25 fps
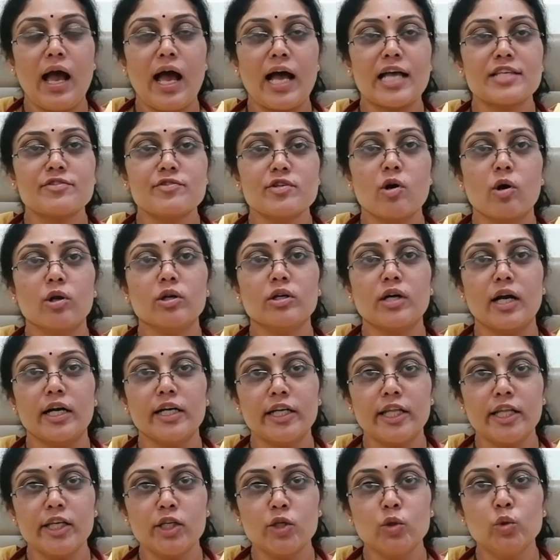As we all
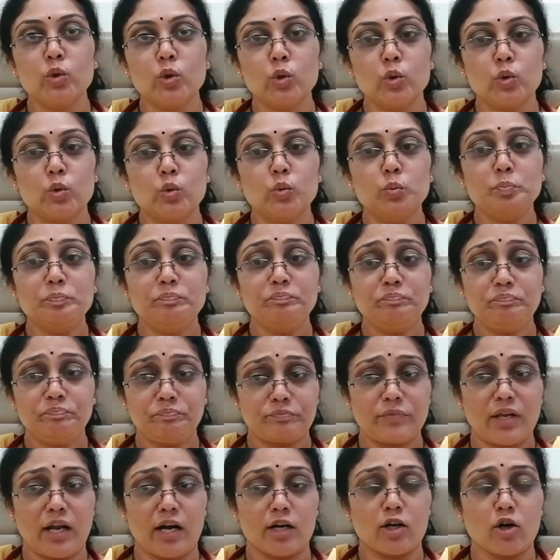continue to
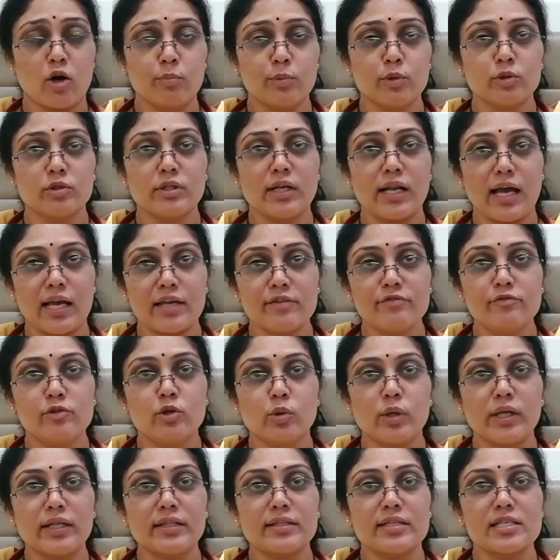adopt to the life
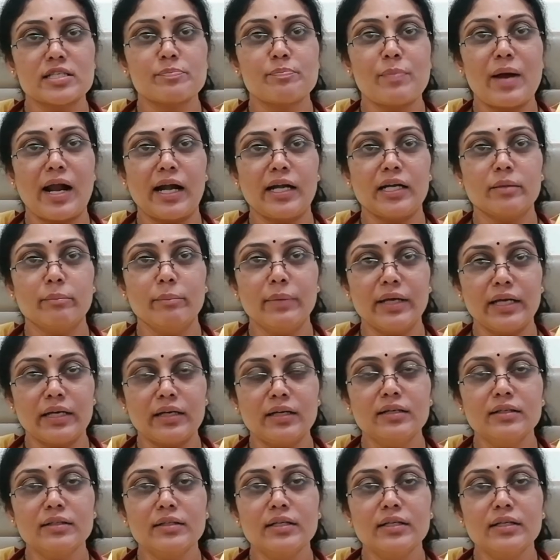during this pandemic